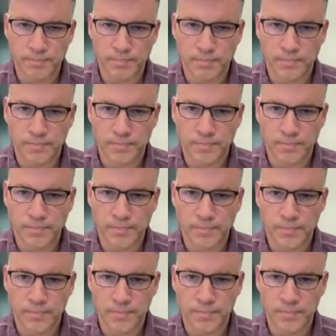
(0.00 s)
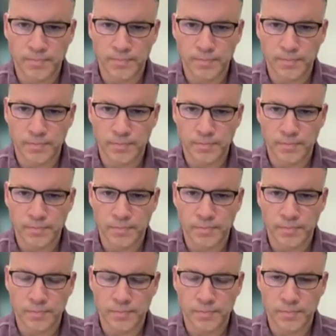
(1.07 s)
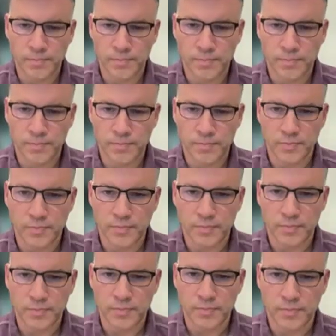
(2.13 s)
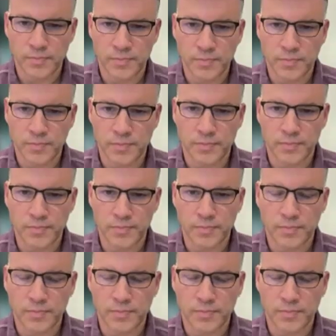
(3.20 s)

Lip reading: This person isn't speaking.